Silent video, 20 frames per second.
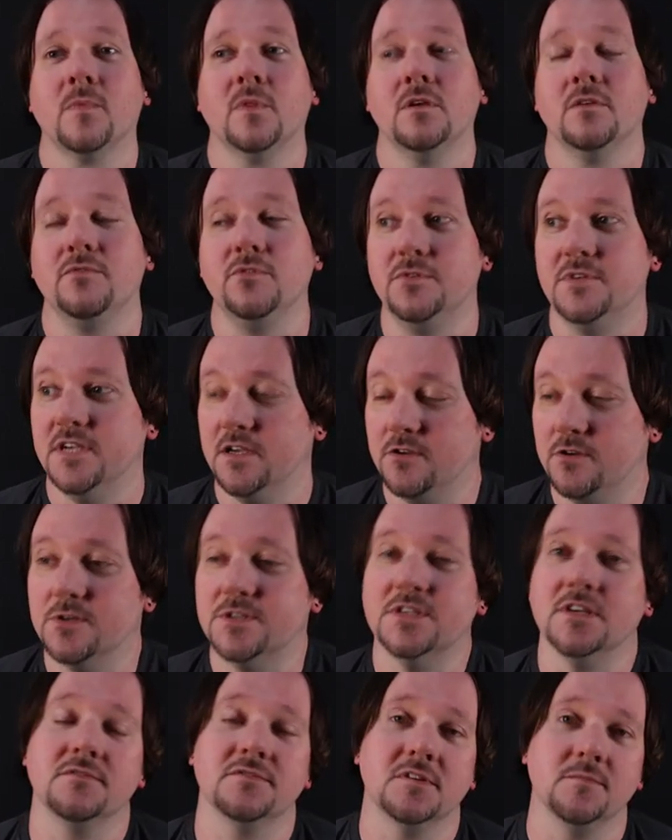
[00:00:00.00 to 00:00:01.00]
If you tell
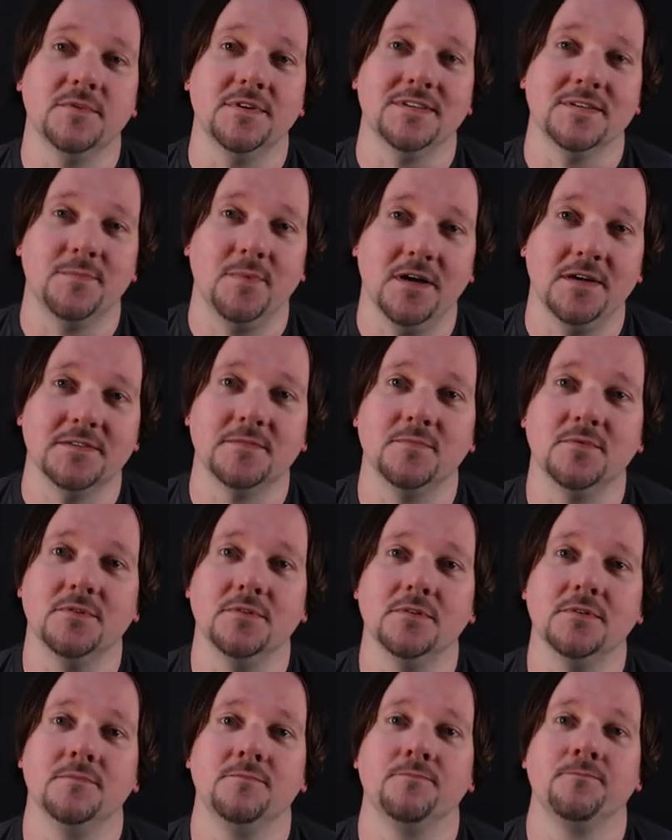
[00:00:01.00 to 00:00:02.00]
yourself something is
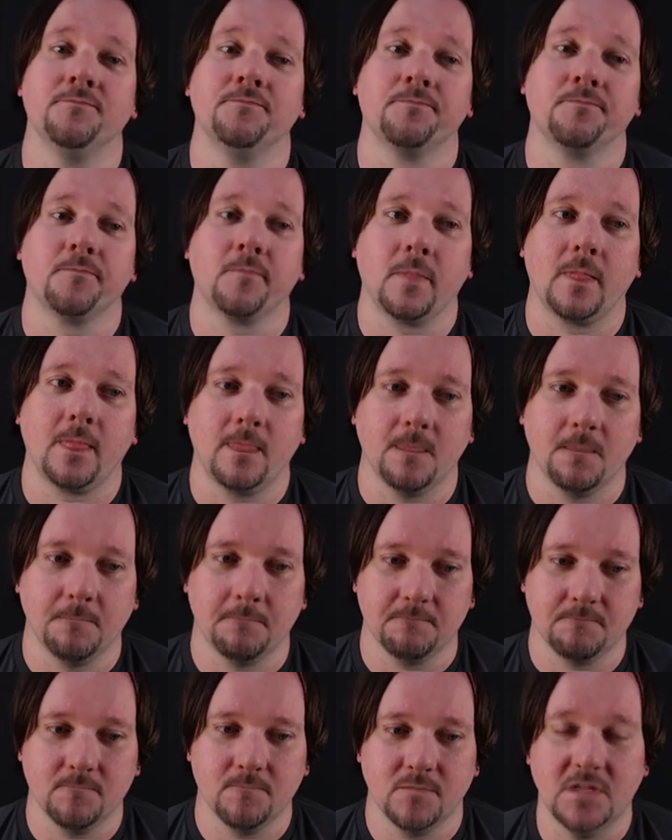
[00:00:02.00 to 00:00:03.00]
possible,
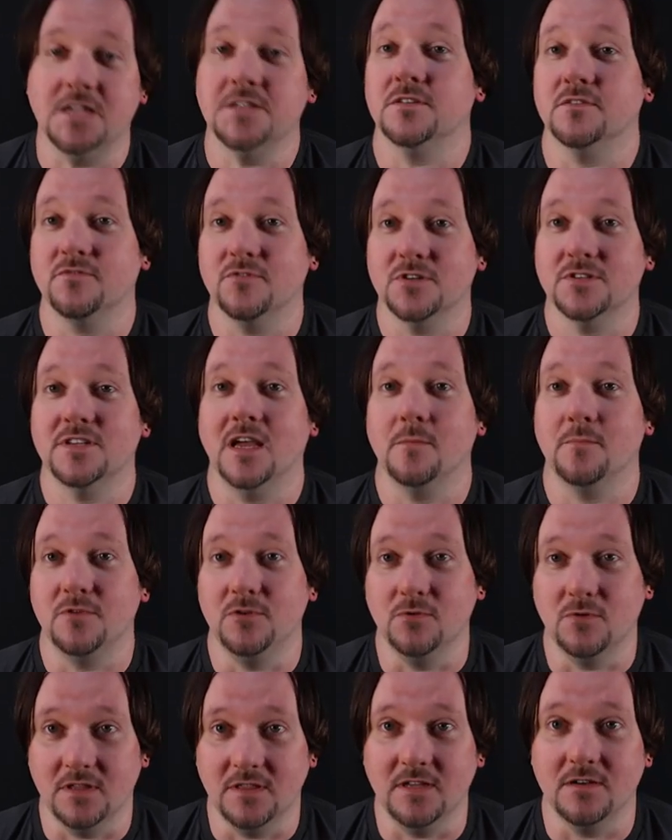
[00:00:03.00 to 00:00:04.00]
that's the first step.
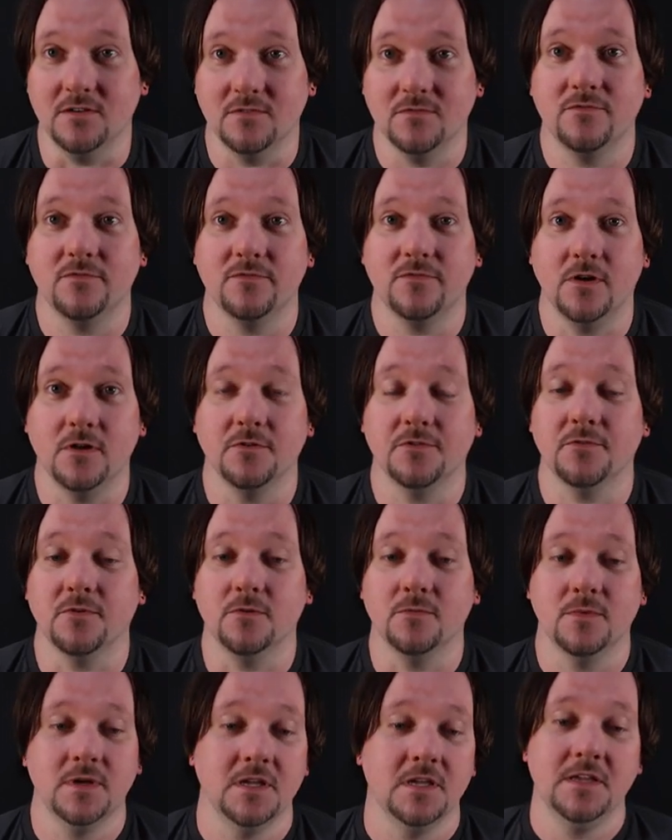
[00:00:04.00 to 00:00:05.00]
You can then follow
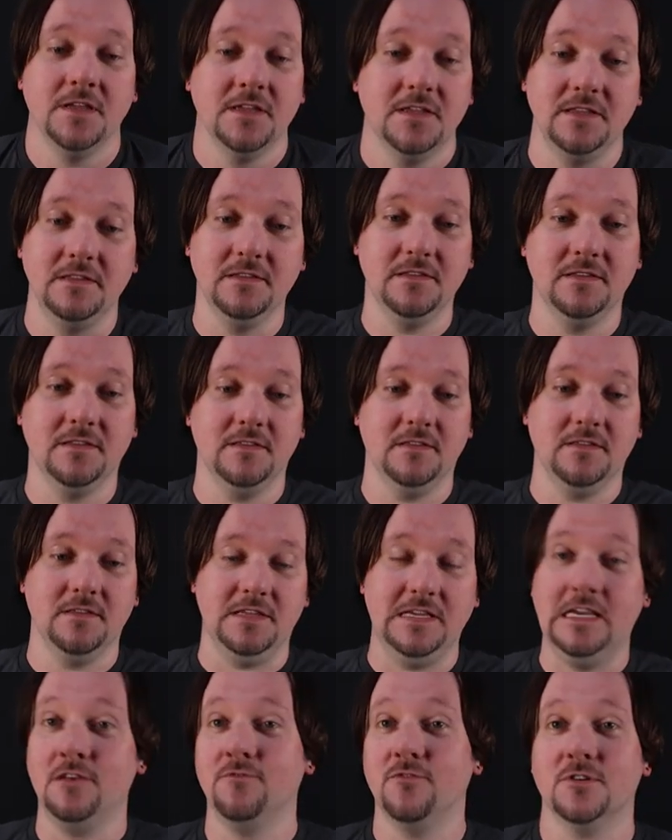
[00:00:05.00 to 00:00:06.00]
through.
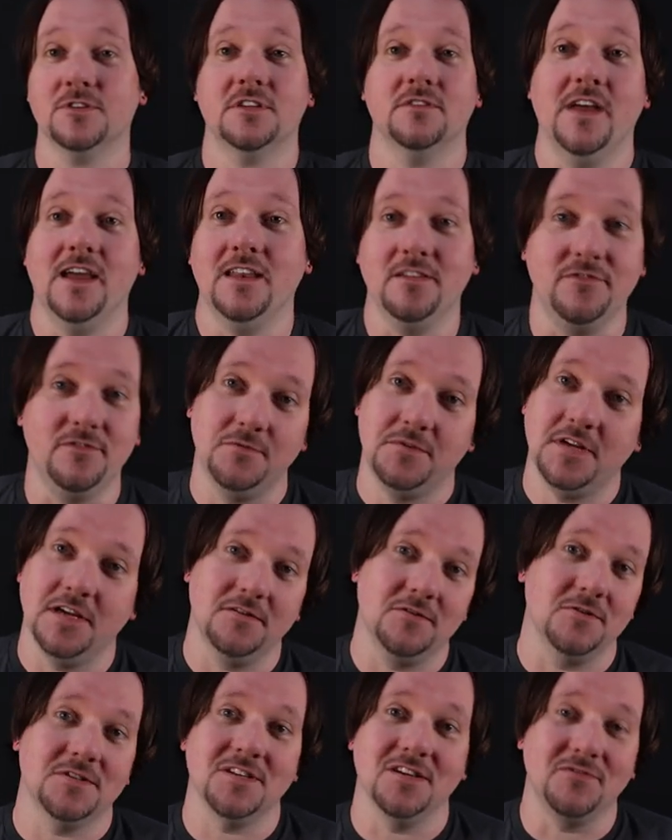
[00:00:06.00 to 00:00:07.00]
The inverse of that, if you tell
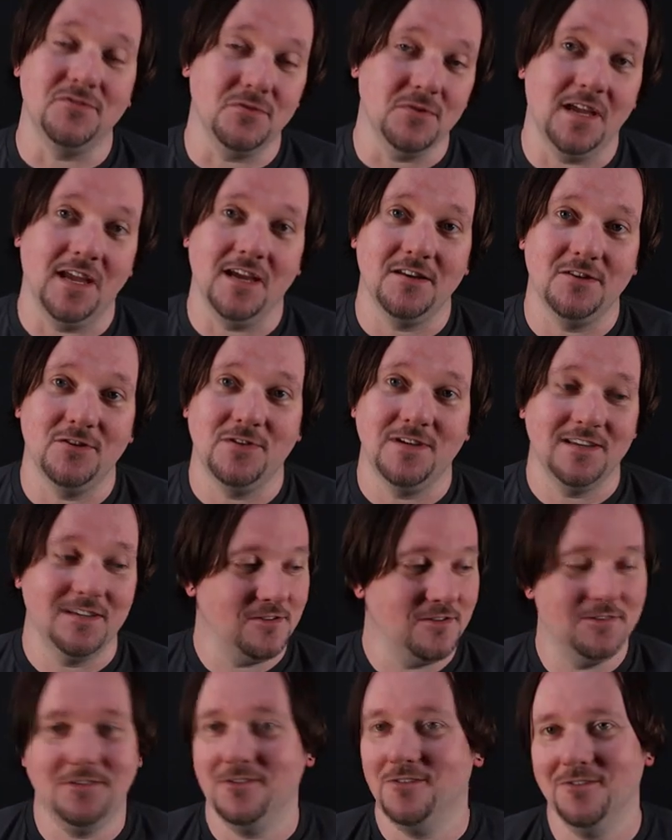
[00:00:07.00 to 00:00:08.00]
yourself you can't do it,
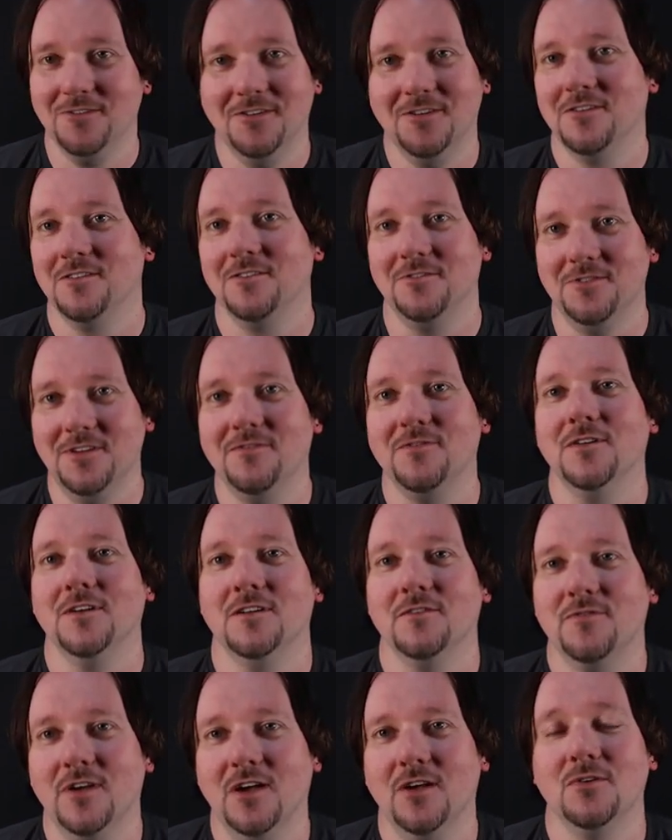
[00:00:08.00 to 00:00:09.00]
you're definitely going
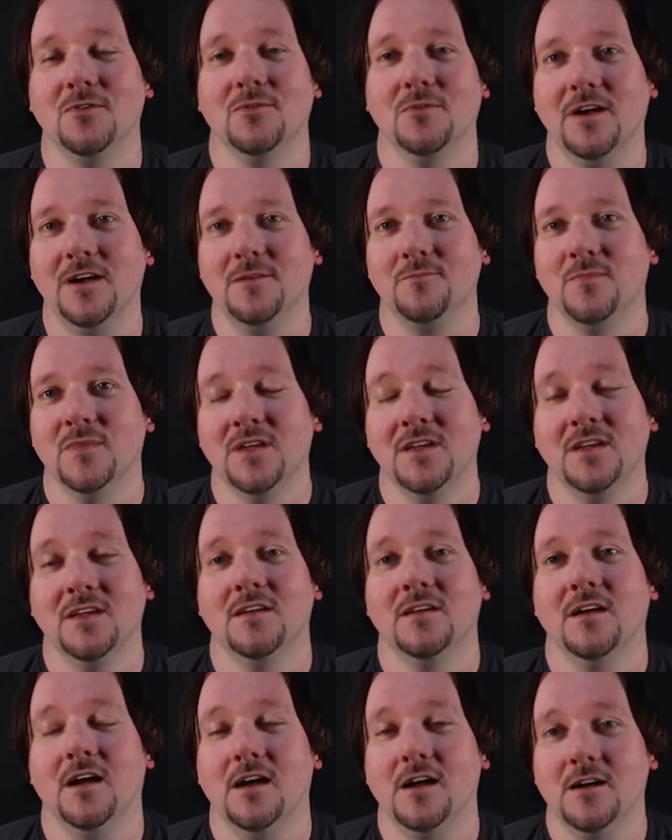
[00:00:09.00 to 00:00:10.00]
to fail, right?
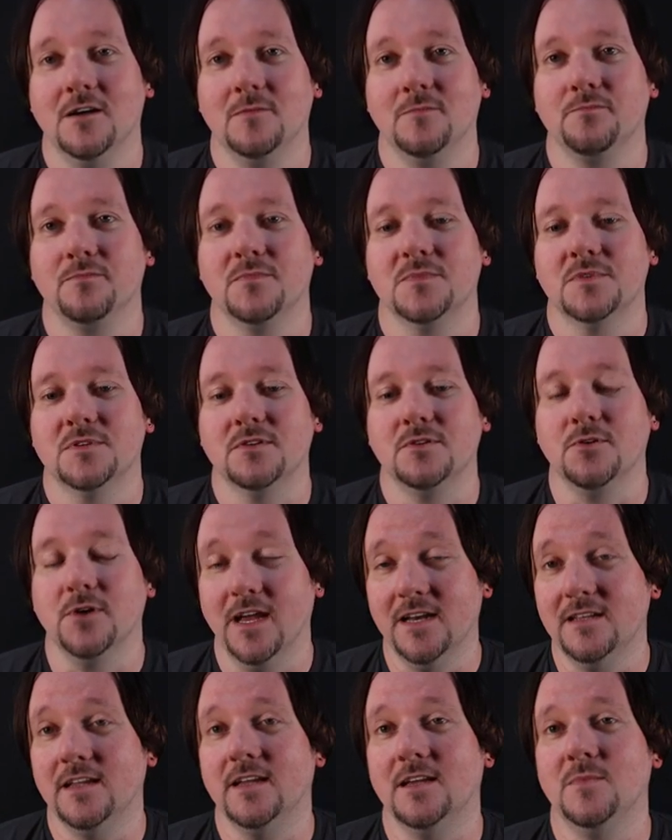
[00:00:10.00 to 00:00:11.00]
So your
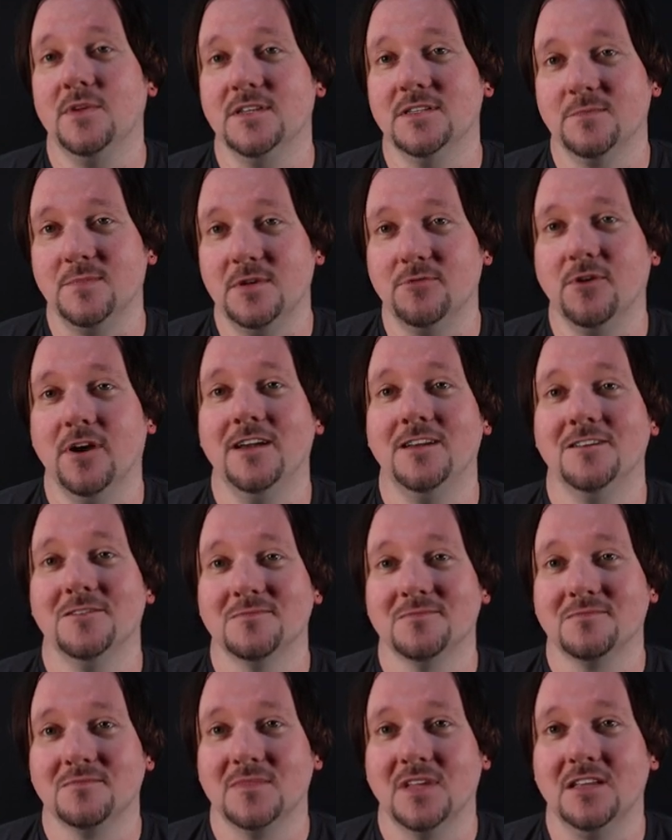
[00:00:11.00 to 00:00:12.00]
head game needs to be right,
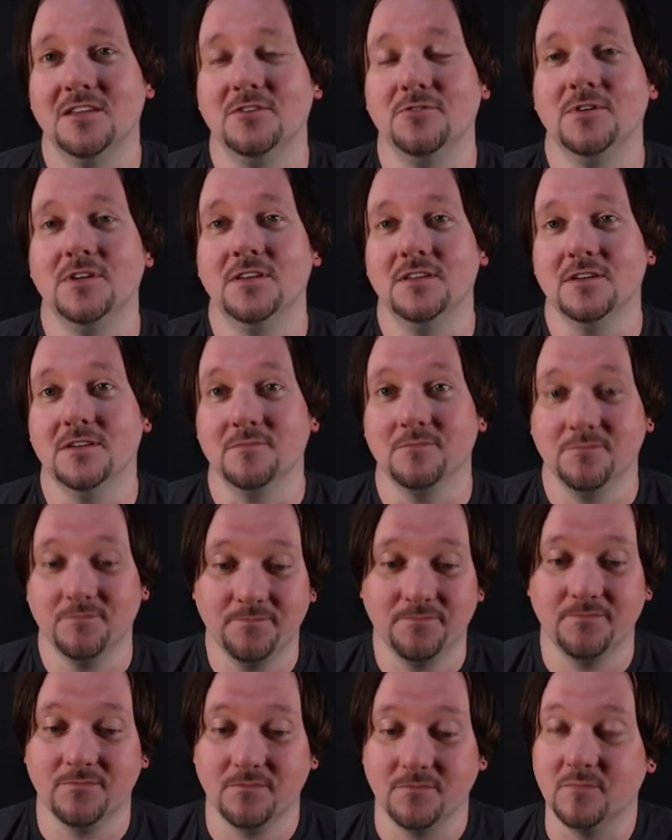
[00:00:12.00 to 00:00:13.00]
and you need to
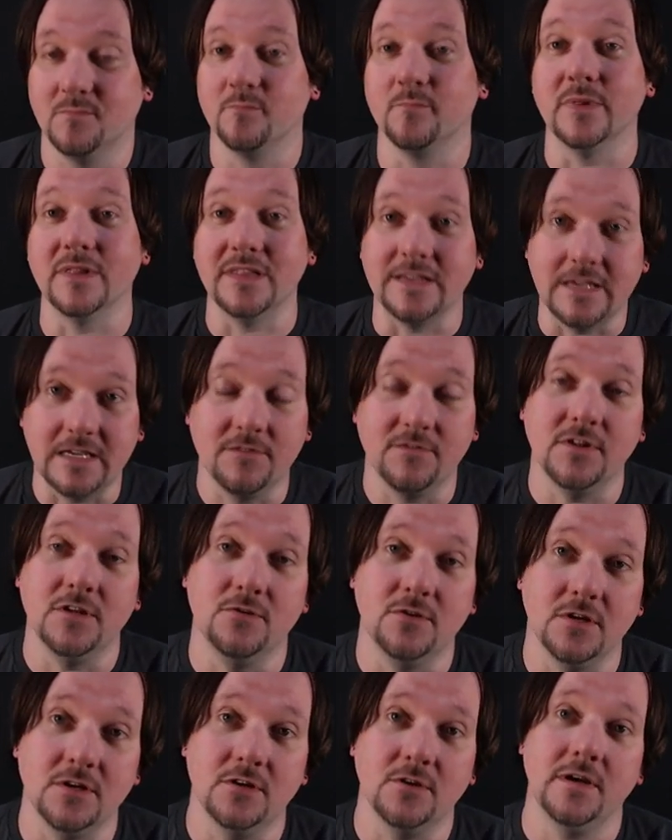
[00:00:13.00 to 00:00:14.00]
believe that you
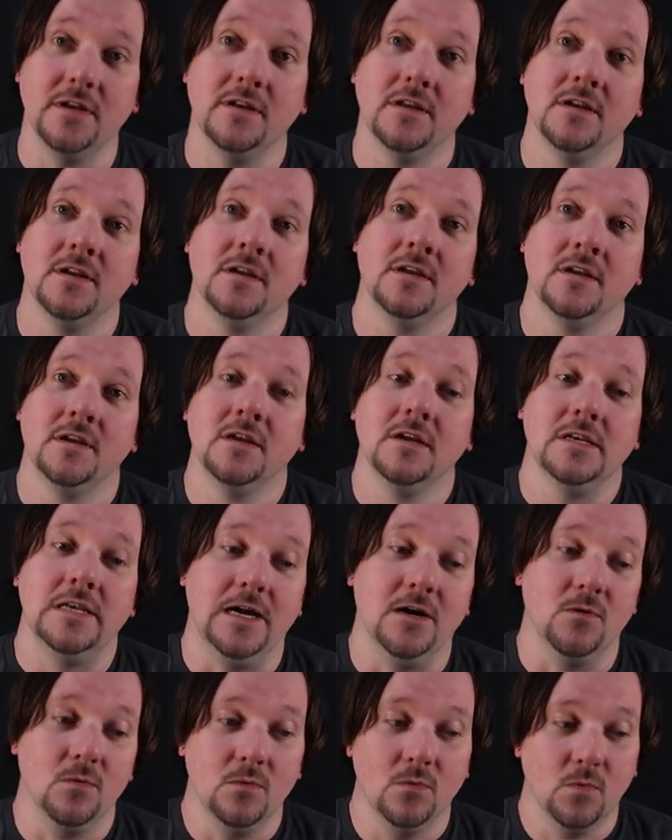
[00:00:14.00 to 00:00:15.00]
can do it.
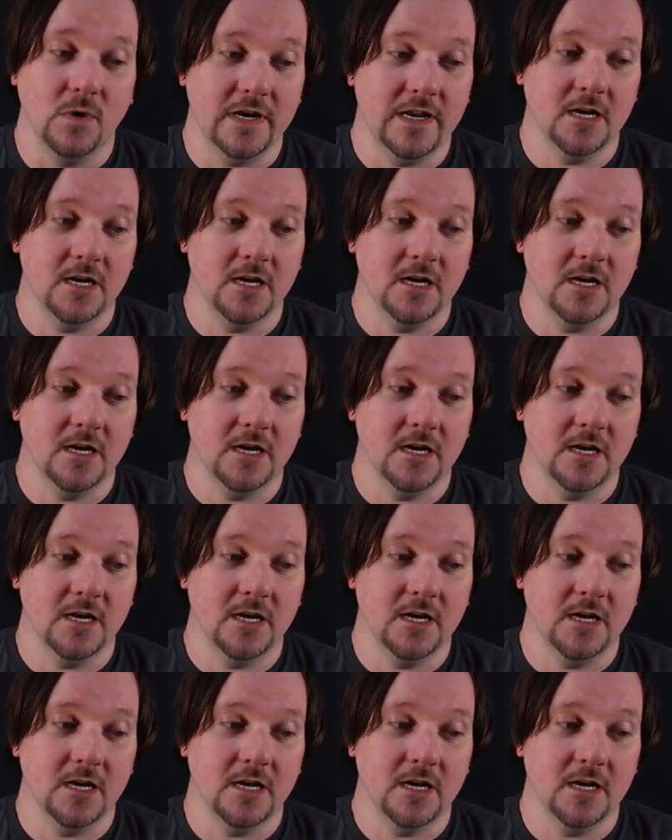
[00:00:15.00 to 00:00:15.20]
Now, what